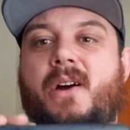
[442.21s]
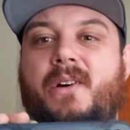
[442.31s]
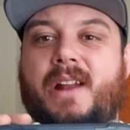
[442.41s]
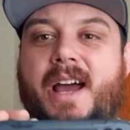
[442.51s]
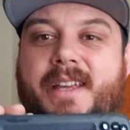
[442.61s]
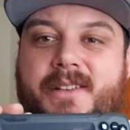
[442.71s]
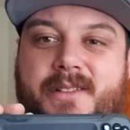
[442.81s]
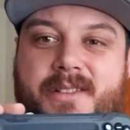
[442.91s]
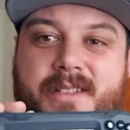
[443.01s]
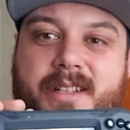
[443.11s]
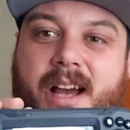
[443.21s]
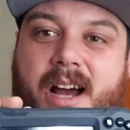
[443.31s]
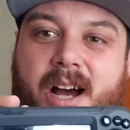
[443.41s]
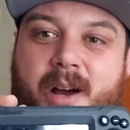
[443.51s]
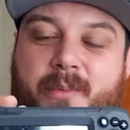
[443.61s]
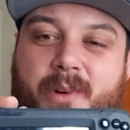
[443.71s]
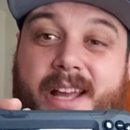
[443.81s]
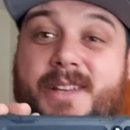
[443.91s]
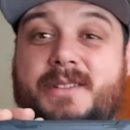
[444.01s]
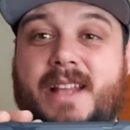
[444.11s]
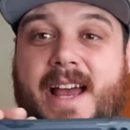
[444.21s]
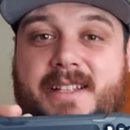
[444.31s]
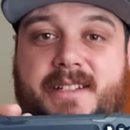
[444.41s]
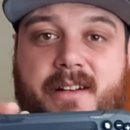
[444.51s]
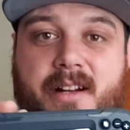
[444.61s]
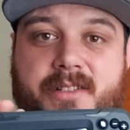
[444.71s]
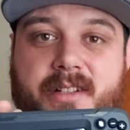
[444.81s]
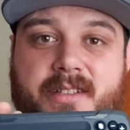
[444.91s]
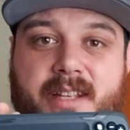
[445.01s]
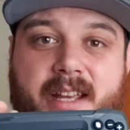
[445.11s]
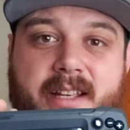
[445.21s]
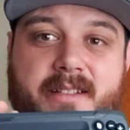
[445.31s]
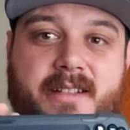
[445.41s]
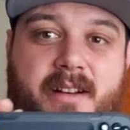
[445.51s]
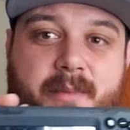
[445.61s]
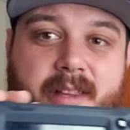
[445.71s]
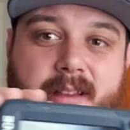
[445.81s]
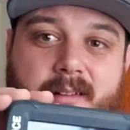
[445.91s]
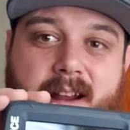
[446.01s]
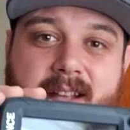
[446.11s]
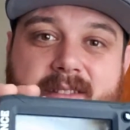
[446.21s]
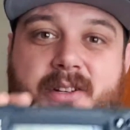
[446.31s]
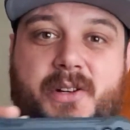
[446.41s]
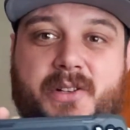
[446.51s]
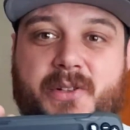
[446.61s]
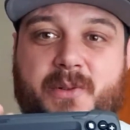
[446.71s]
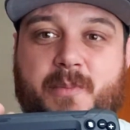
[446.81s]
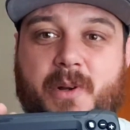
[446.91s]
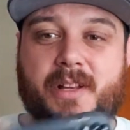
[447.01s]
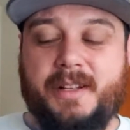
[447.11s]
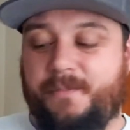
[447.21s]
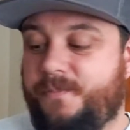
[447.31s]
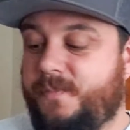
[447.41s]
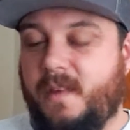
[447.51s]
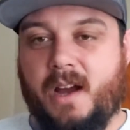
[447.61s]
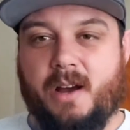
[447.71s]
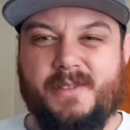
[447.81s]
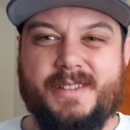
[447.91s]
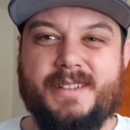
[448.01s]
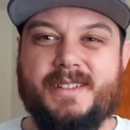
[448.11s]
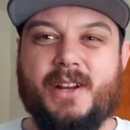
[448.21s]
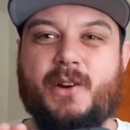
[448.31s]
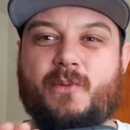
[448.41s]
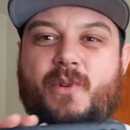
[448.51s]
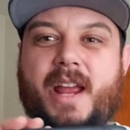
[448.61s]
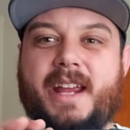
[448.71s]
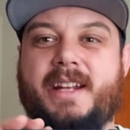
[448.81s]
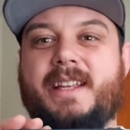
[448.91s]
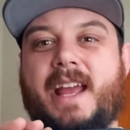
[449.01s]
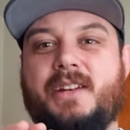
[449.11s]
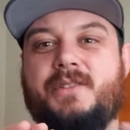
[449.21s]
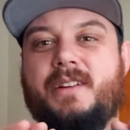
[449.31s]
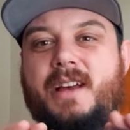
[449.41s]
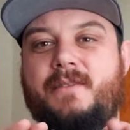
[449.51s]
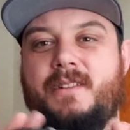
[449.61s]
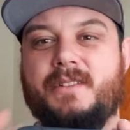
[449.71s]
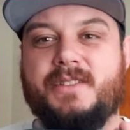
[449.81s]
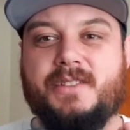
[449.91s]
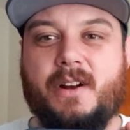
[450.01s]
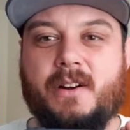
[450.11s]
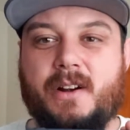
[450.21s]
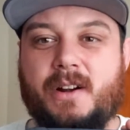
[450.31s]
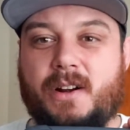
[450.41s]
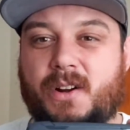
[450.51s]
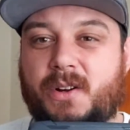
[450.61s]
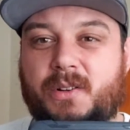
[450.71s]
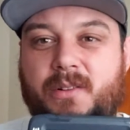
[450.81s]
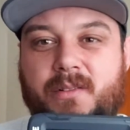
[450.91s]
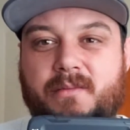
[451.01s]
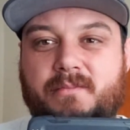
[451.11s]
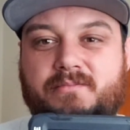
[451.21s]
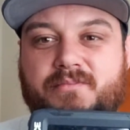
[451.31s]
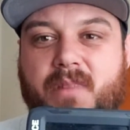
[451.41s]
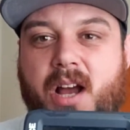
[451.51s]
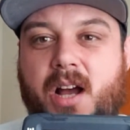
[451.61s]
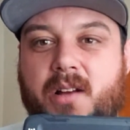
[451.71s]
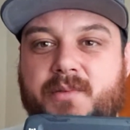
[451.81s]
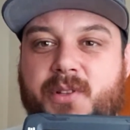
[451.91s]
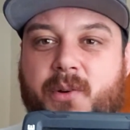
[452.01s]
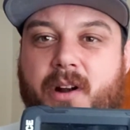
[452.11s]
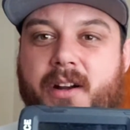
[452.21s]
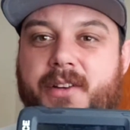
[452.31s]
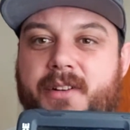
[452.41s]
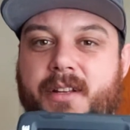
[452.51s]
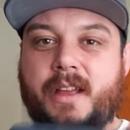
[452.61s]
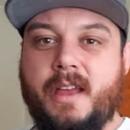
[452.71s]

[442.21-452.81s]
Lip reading: what I used last year, I should say, is going to be the Lowrance Hook 2 Bullet. This is a great entry-level starter sonar unit.